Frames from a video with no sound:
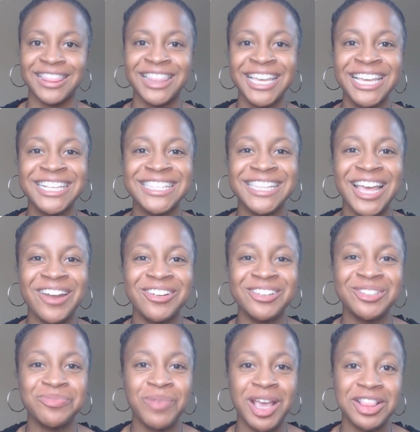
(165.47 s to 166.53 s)
These
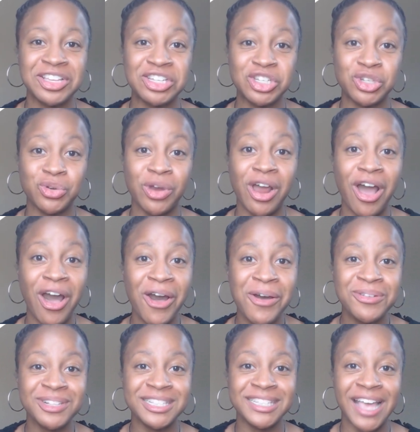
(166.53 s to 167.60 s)
letters make the short
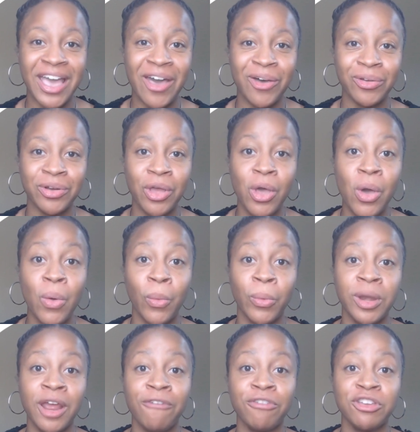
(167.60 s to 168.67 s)
O sound.
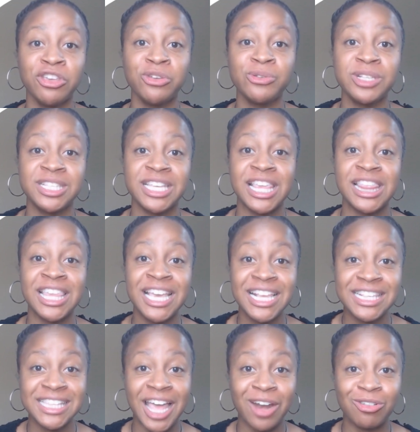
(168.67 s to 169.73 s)
Whenever you see
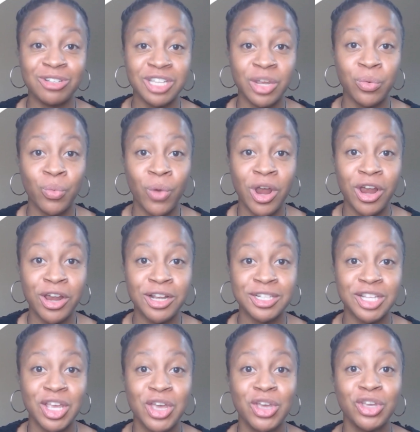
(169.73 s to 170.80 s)
these letters in
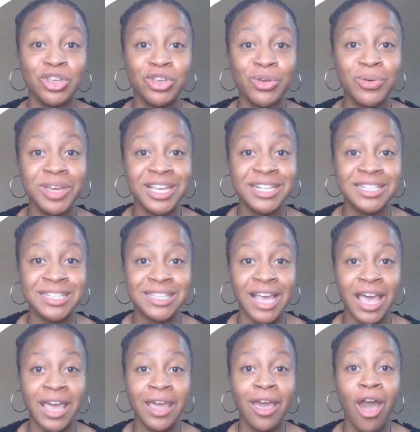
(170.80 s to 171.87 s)
words, you can
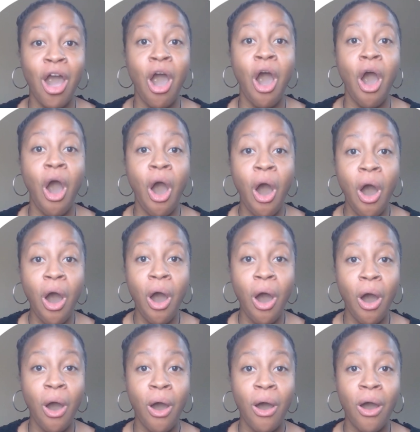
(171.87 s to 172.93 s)
say
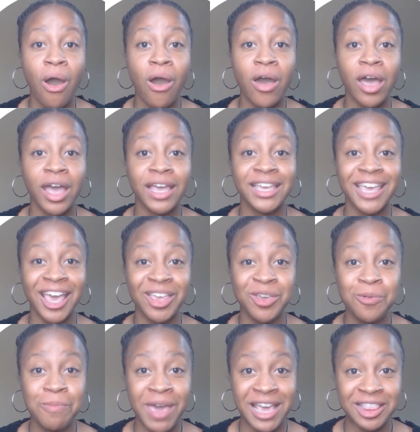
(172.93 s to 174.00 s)
aw. Can
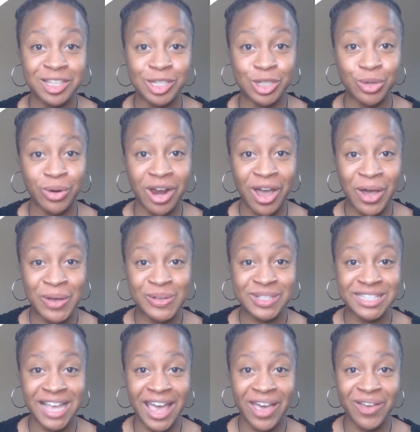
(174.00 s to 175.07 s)
you make the short O
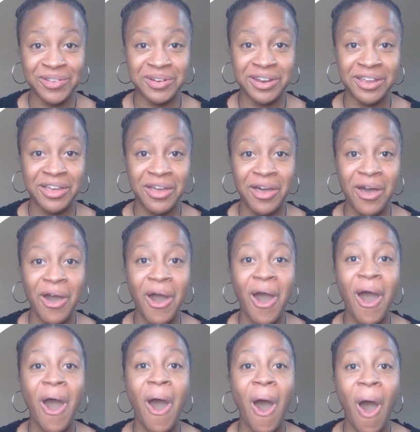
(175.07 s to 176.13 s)
sound?
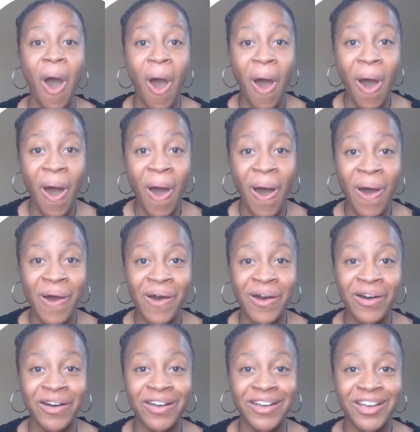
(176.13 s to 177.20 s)

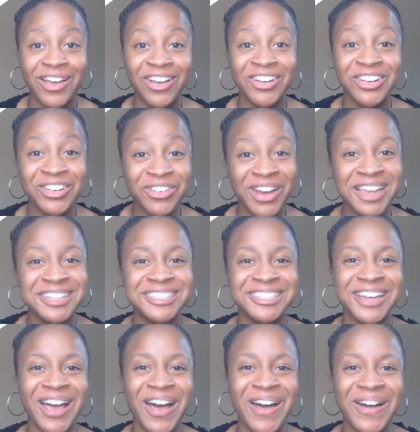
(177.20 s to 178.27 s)
Aw. Great
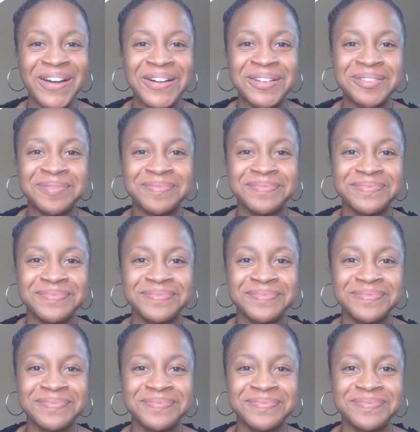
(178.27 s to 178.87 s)
job.